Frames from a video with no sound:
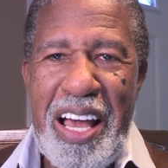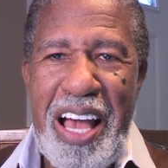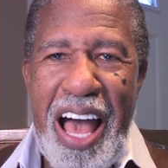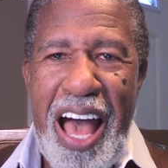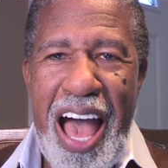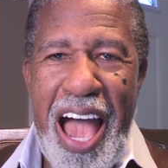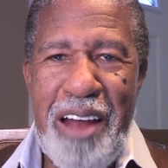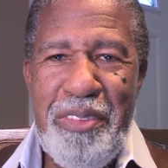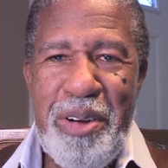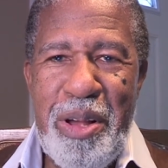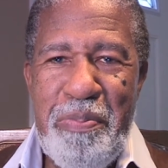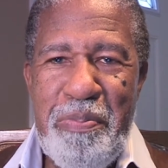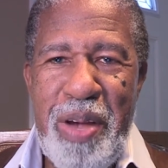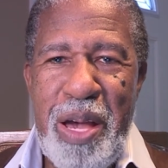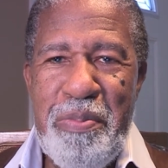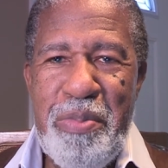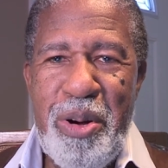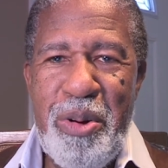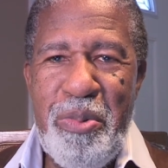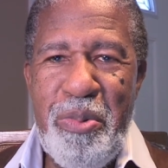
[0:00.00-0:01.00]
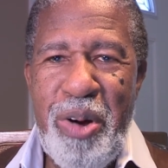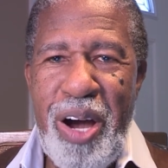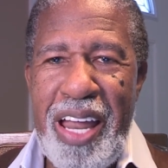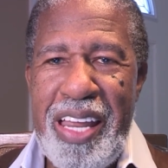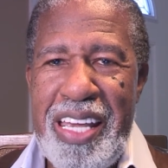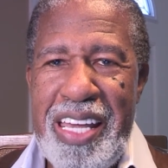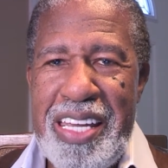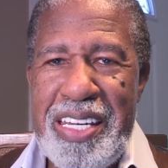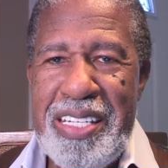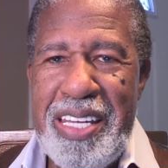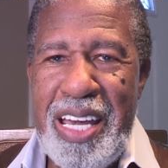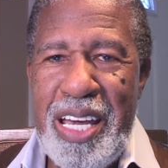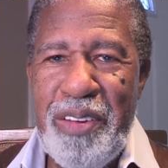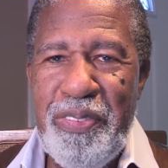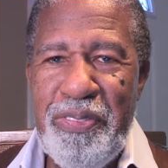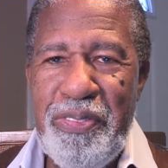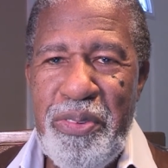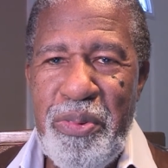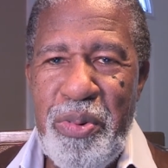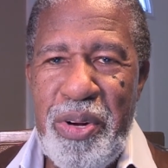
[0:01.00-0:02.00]
I remember what he
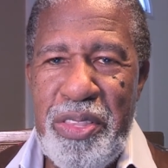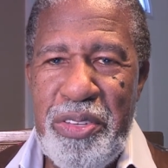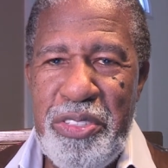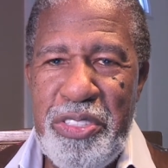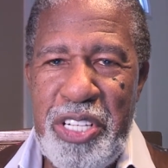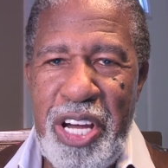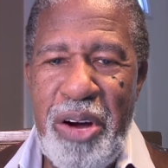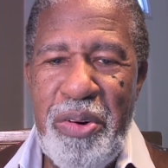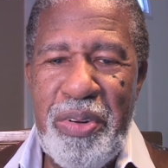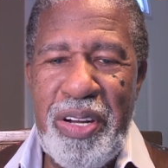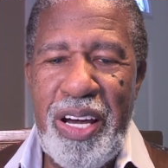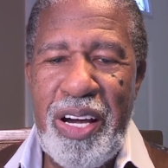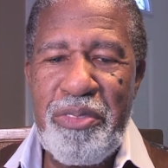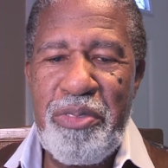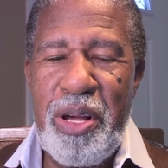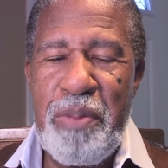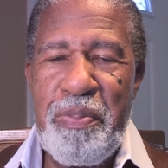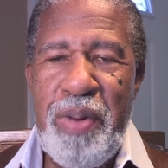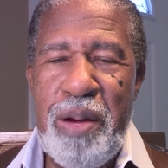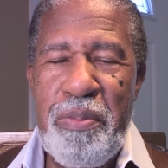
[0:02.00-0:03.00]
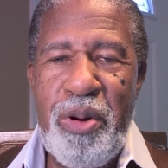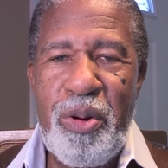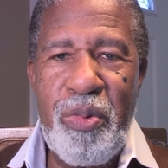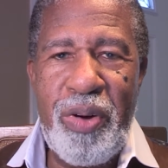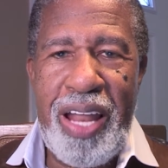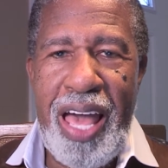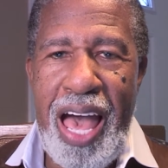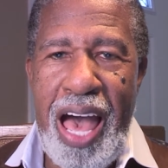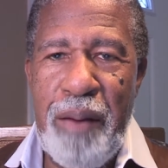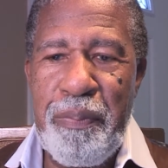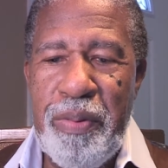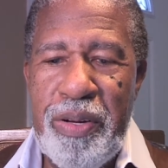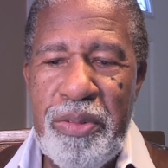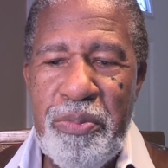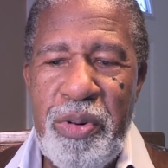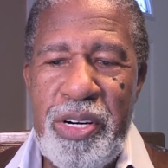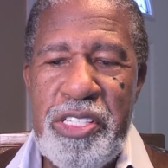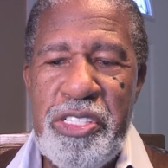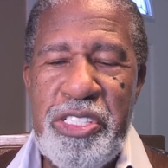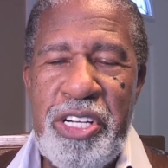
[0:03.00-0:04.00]
did with Jonah. Remember what happened
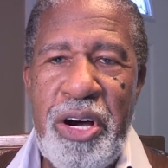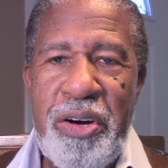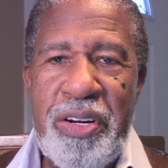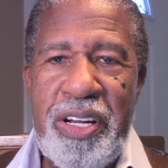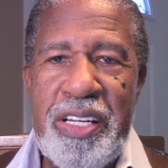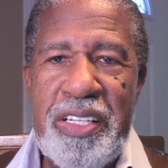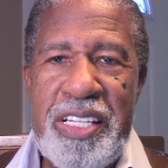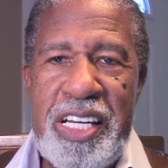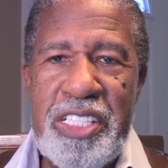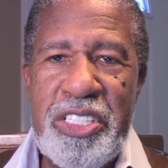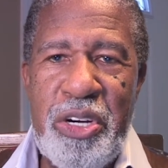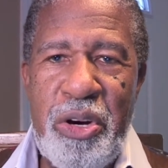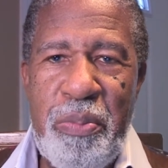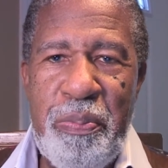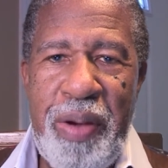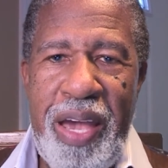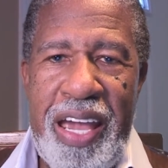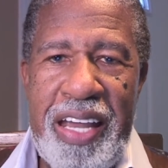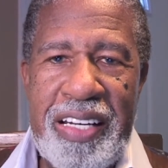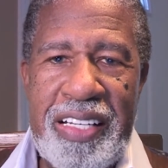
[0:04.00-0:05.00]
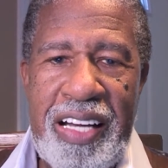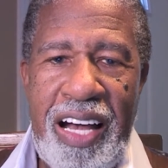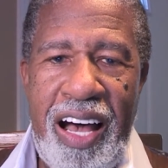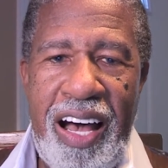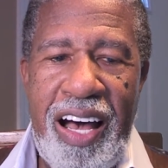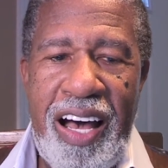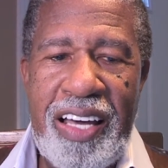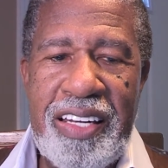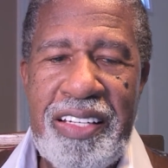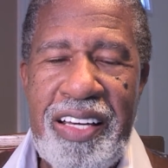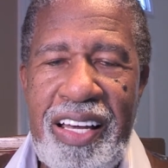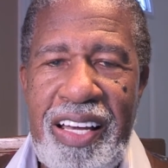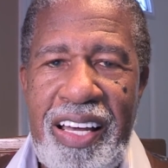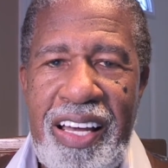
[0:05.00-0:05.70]
when Jonah disobeyed God?